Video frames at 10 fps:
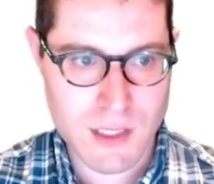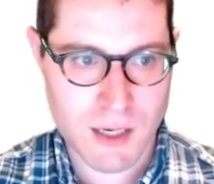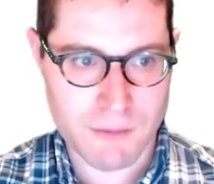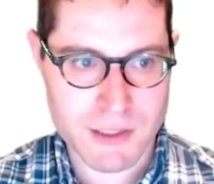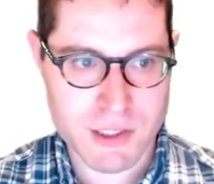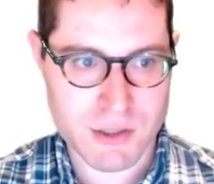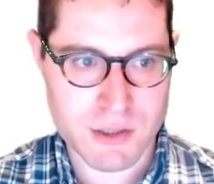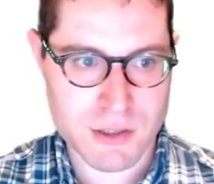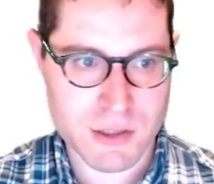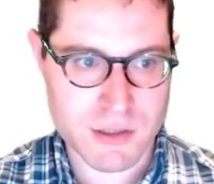
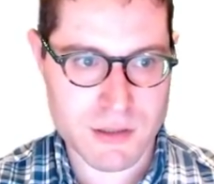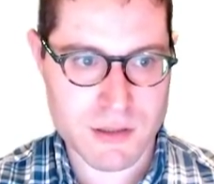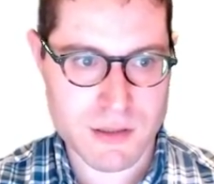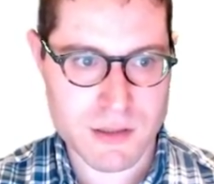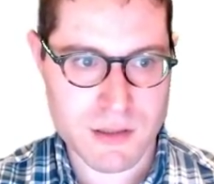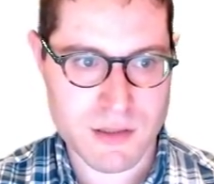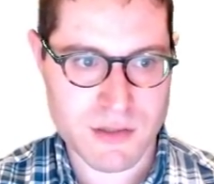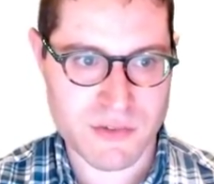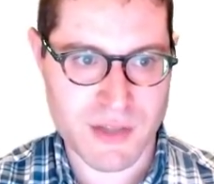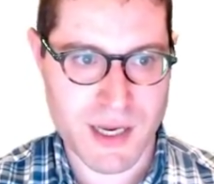return
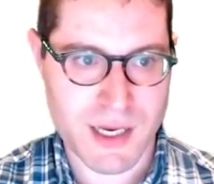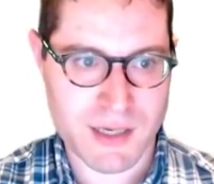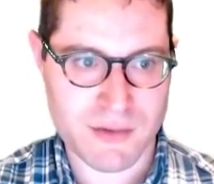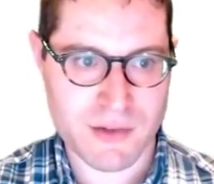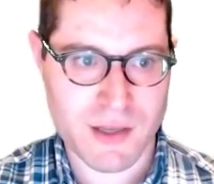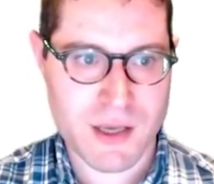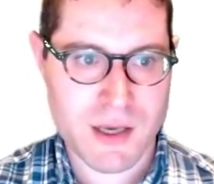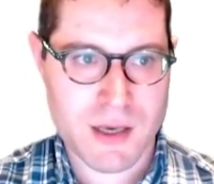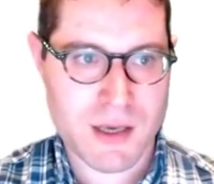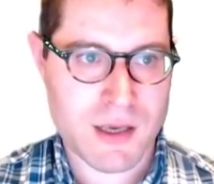size,
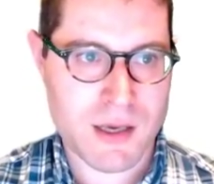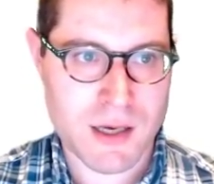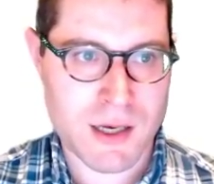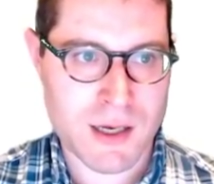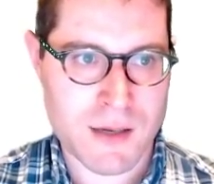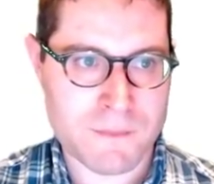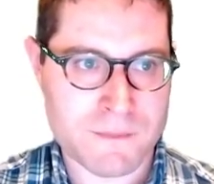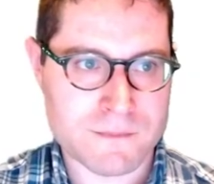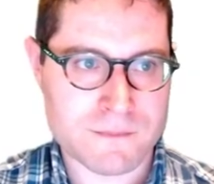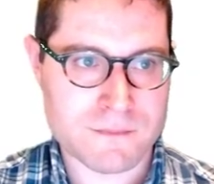
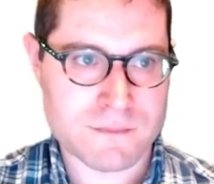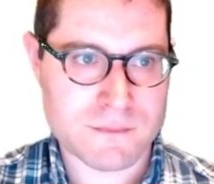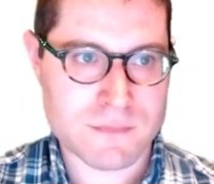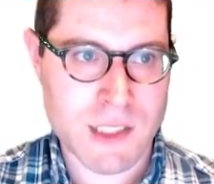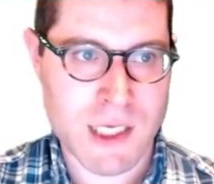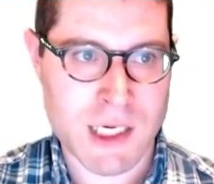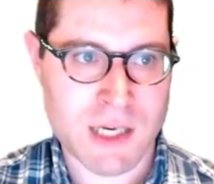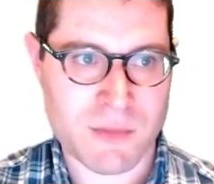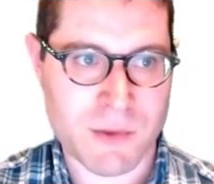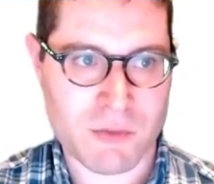and I
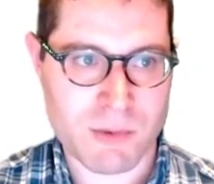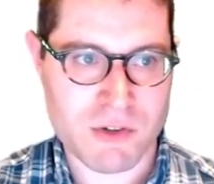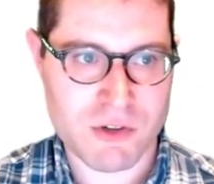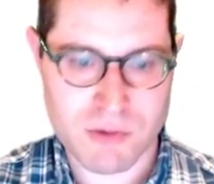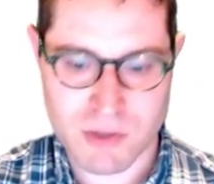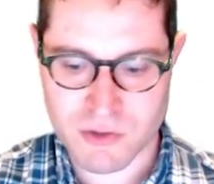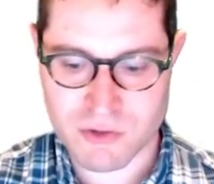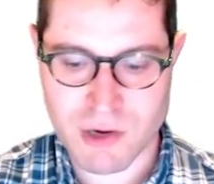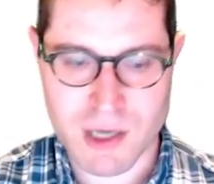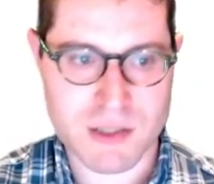suppose we should do a
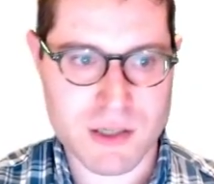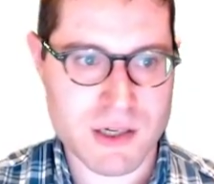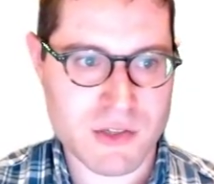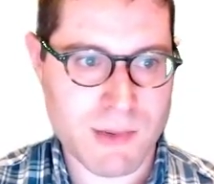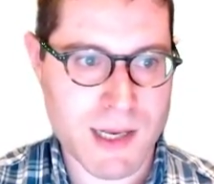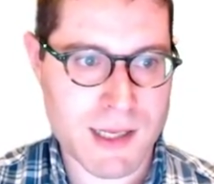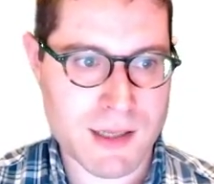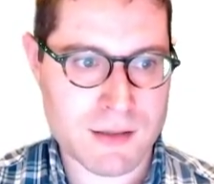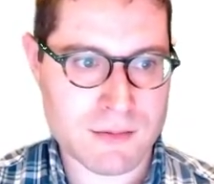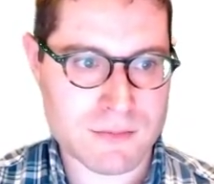constructor as
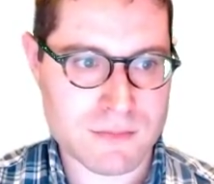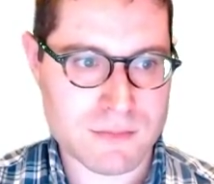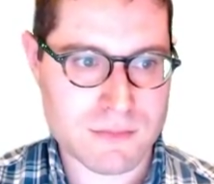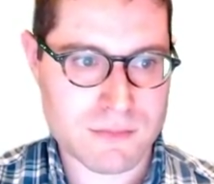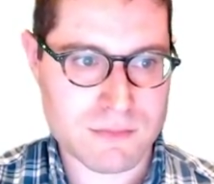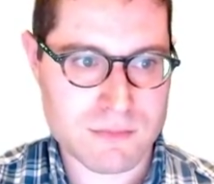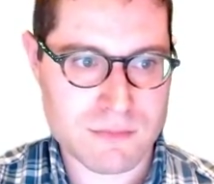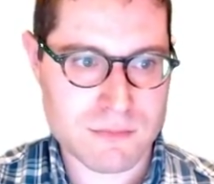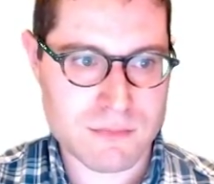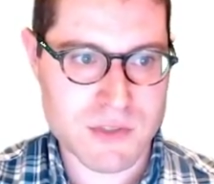well.
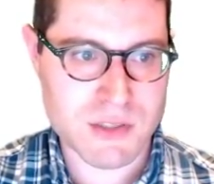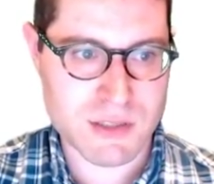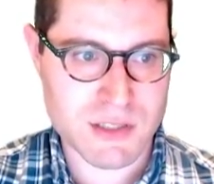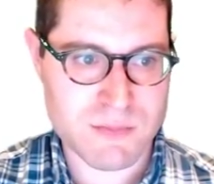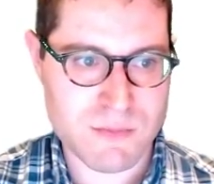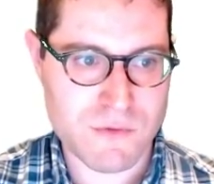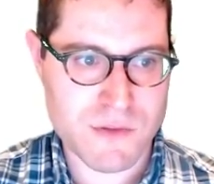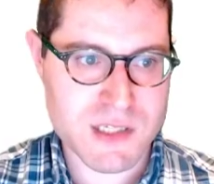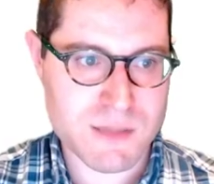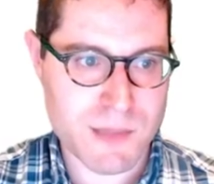So let's move
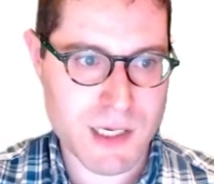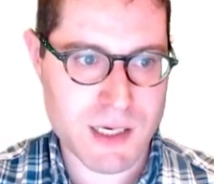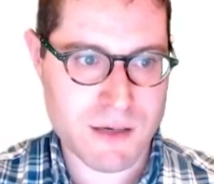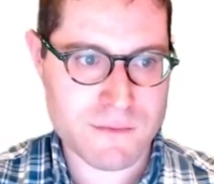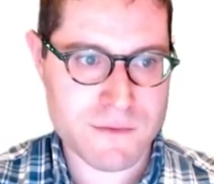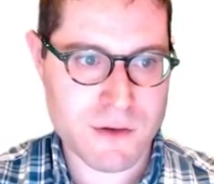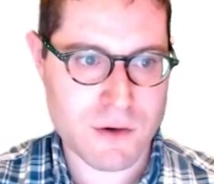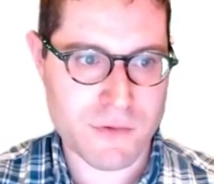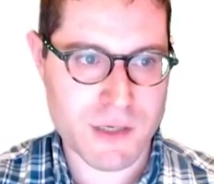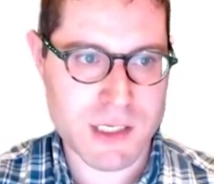this
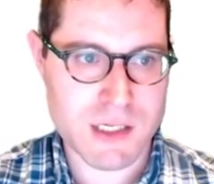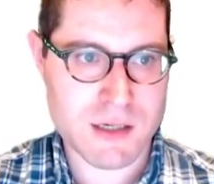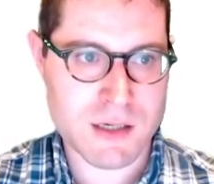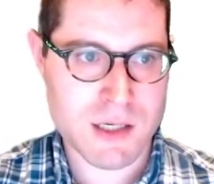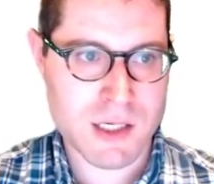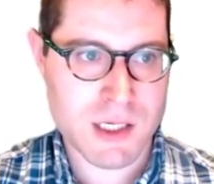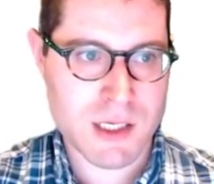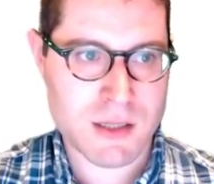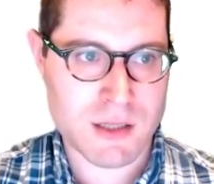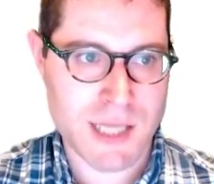over here.
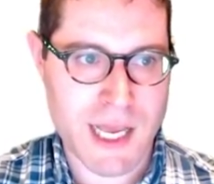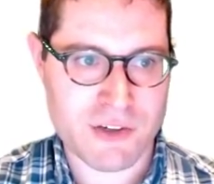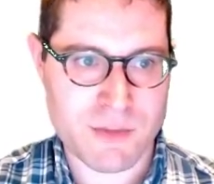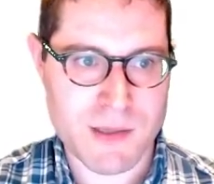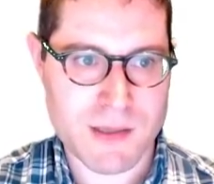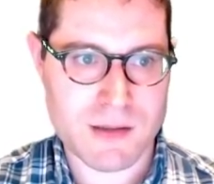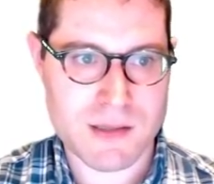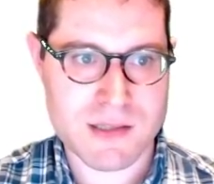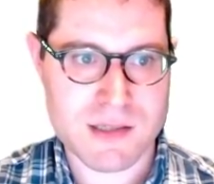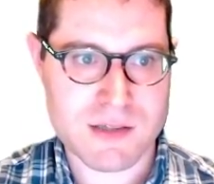The class
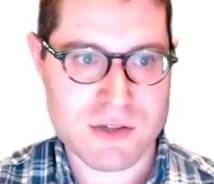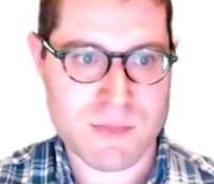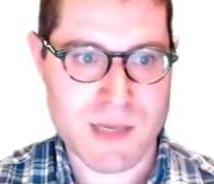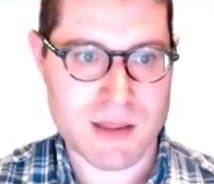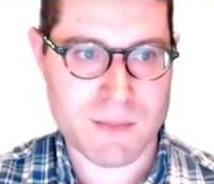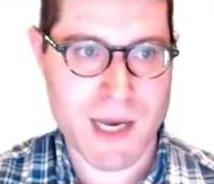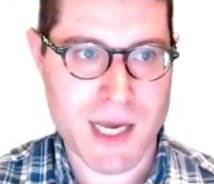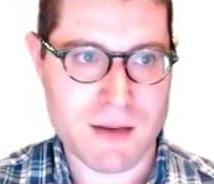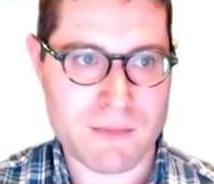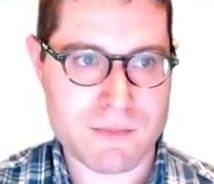should be at the
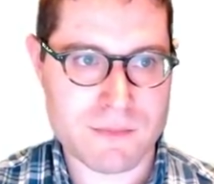bottom.